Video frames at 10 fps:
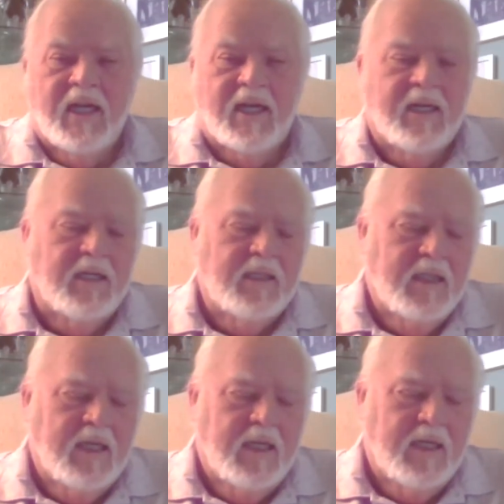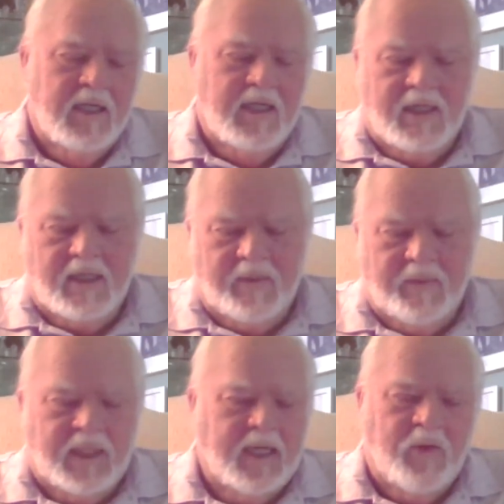
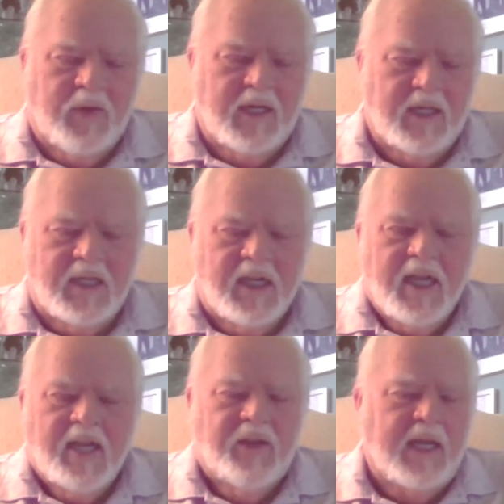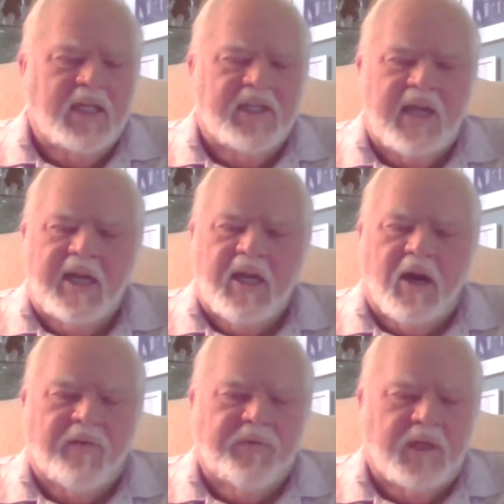But anyways, they'd take
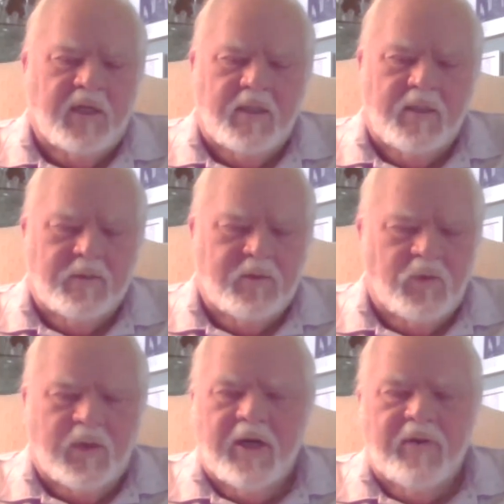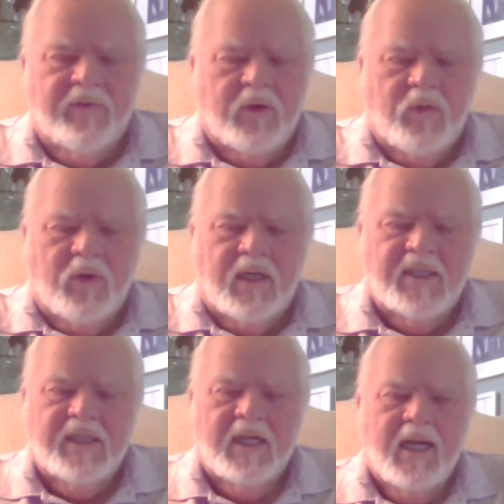off to wherever it was.